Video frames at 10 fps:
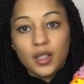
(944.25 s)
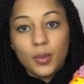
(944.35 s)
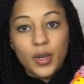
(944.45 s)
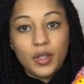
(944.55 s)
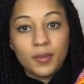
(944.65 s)
at the
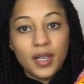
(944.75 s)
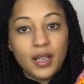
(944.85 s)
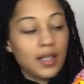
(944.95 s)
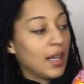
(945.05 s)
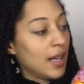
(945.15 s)
bottom
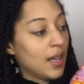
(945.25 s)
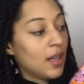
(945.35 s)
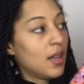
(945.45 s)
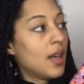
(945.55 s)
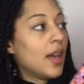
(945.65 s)
down
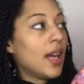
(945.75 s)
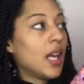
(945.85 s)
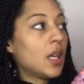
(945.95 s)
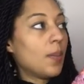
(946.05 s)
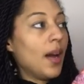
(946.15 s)
here
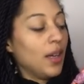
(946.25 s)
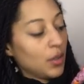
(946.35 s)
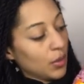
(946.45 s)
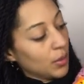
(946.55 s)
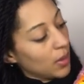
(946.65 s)
in a
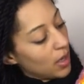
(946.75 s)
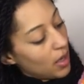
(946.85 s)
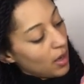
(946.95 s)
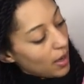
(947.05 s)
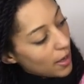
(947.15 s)
panel
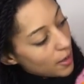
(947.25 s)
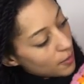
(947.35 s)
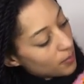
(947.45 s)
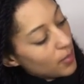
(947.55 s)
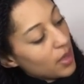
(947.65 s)

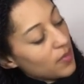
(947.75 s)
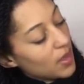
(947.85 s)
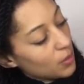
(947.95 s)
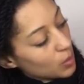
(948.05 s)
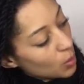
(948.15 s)
um, and
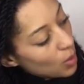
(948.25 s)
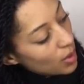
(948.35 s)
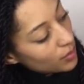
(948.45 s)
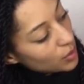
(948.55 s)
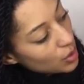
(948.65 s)
that was
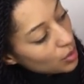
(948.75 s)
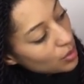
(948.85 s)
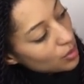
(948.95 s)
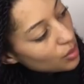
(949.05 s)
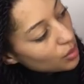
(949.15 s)
one,
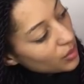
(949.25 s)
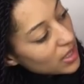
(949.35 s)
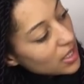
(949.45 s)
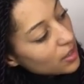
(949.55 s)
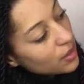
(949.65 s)
two,
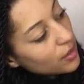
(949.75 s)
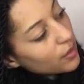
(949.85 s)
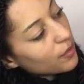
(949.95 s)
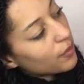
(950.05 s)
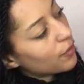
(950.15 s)
three,
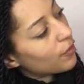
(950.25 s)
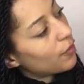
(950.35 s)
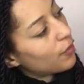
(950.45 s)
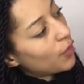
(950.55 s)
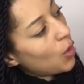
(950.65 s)

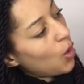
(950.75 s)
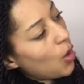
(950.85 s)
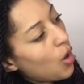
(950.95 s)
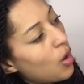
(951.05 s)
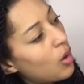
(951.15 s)

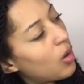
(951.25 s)
four,